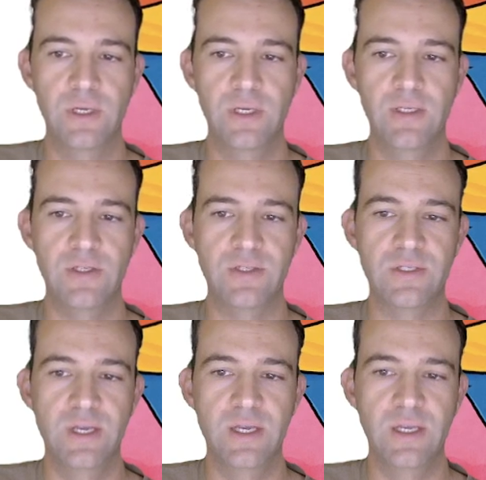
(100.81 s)
His
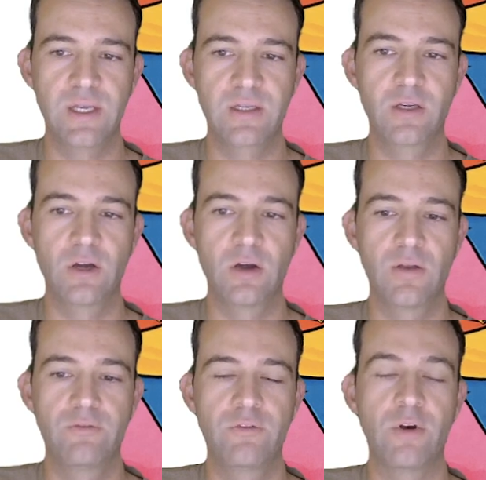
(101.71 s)
day had
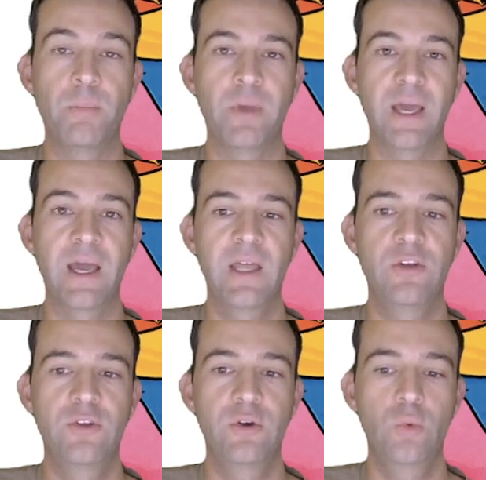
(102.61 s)
gone from bad
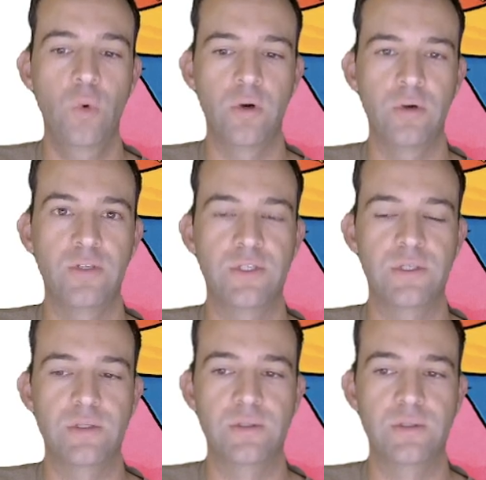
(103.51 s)
to worse.